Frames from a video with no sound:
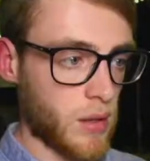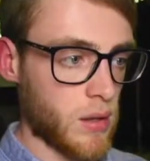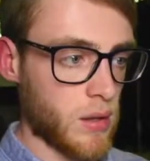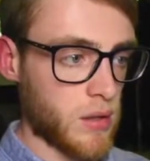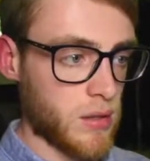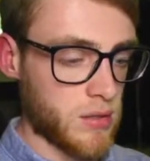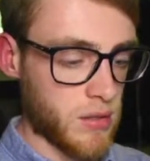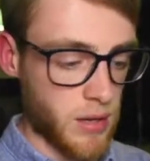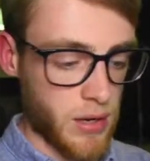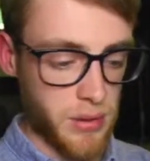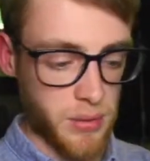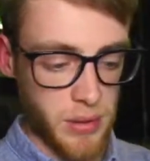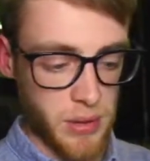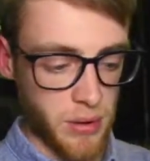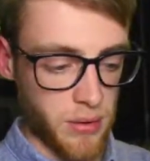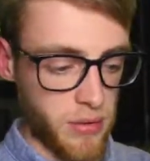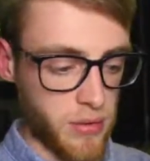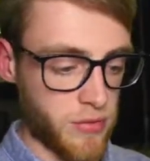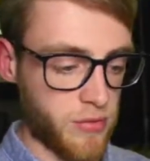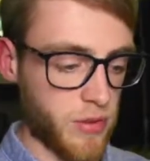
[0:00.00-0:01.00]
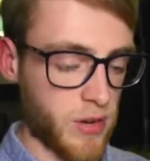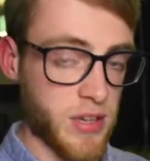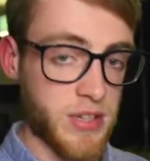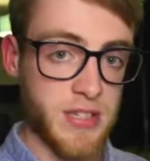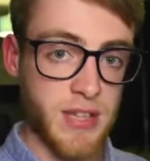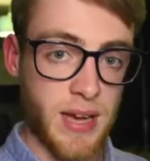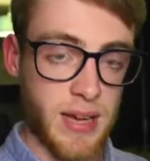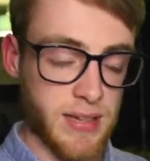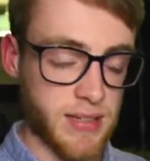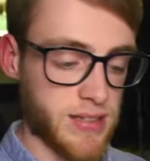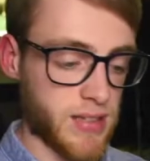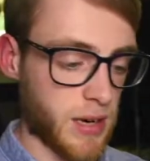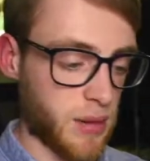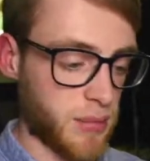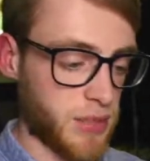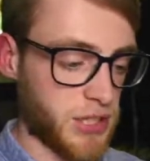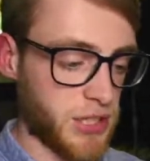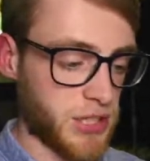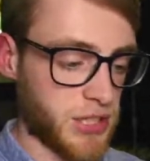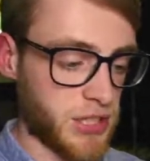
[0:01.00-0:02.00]
So here we go with the first deck, Dark
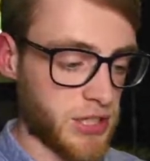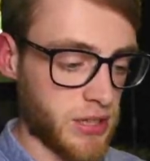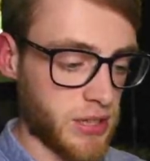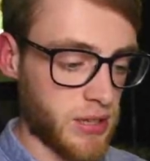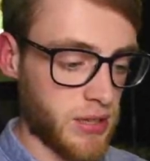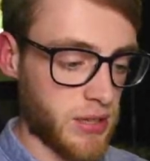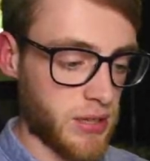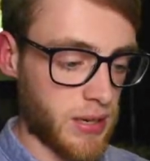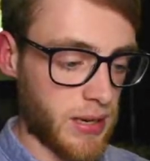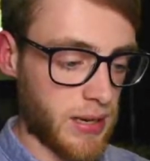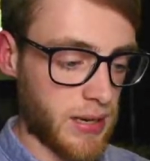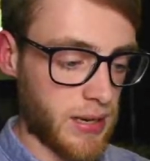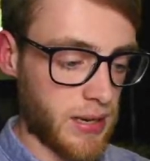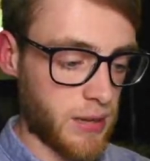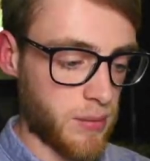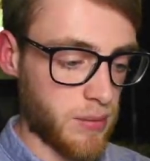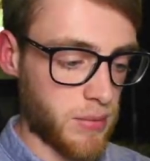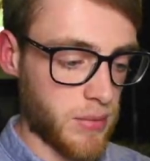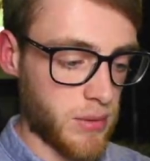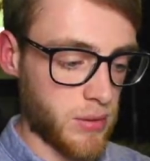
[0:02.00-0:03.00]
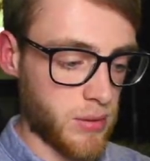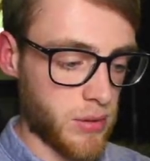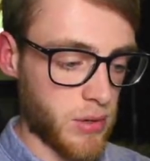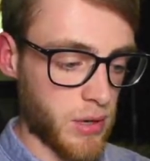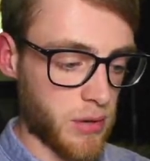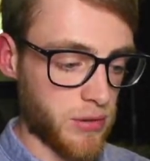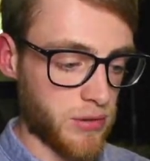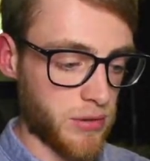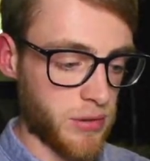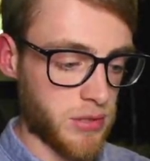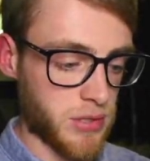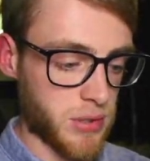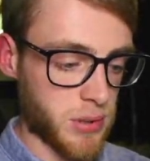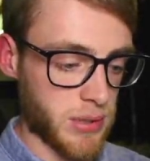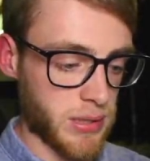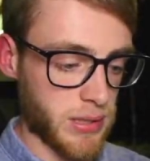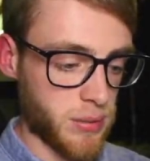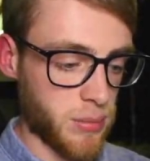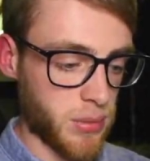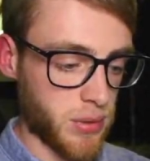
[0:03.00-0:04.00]
Magician, um, we'll go through as
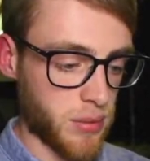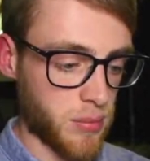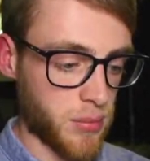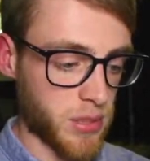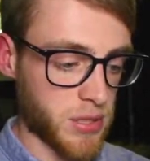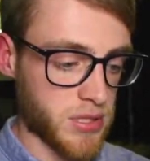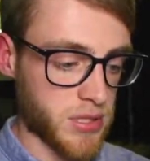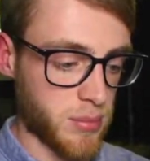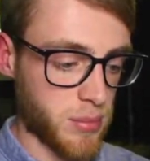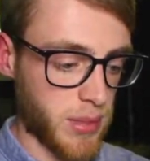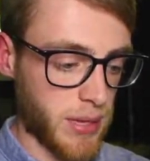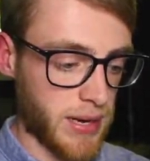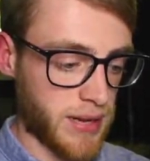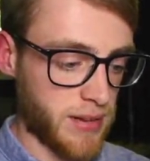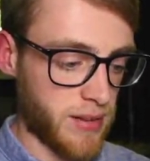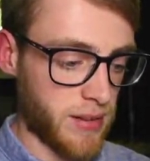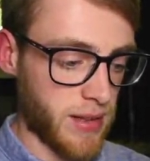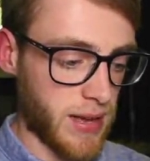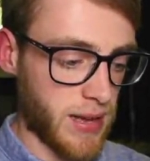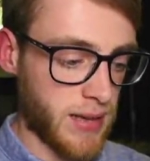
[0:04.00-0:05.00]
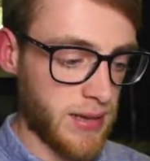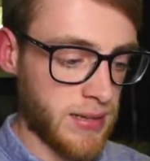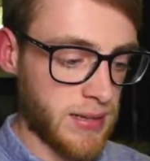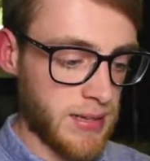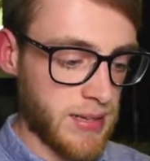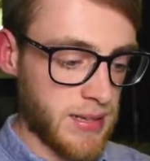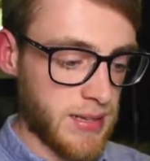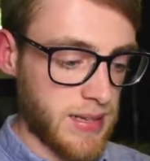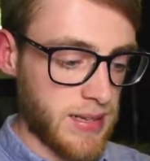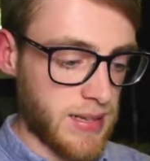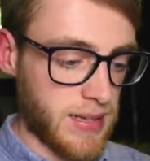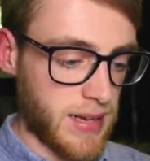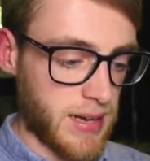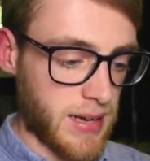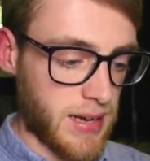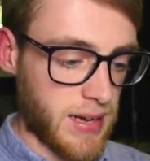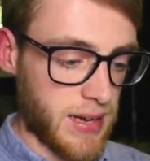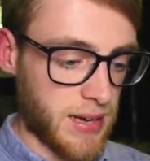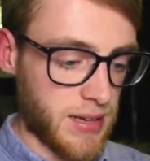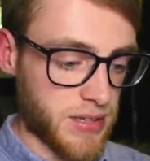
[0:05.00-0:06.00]
quickly, Buster Blader there,
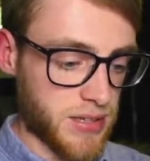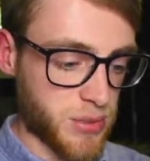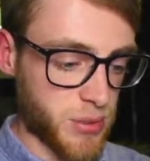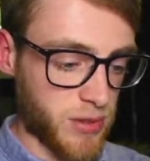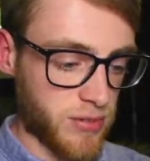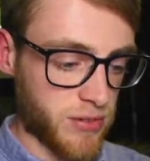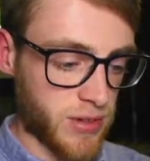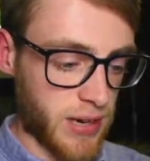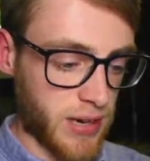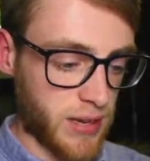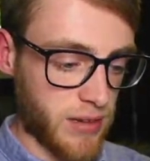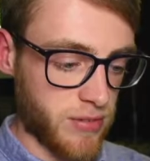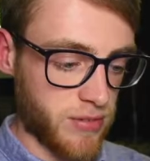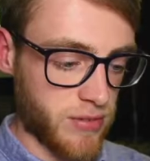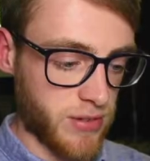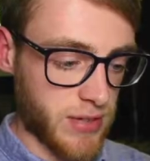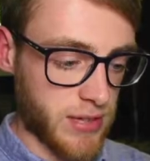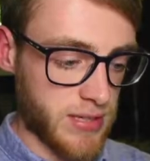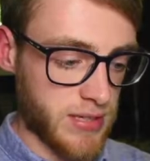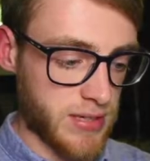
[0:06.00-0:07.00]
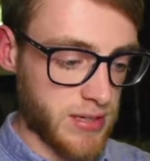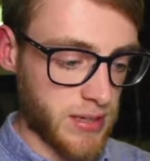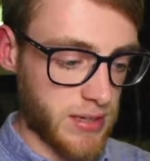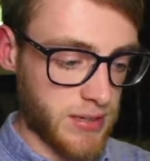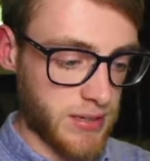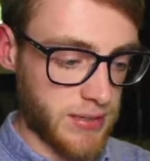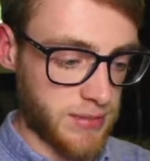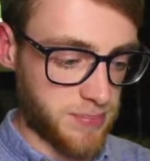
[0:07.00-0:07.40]
uh, Swift Gaia the Fierce Knight,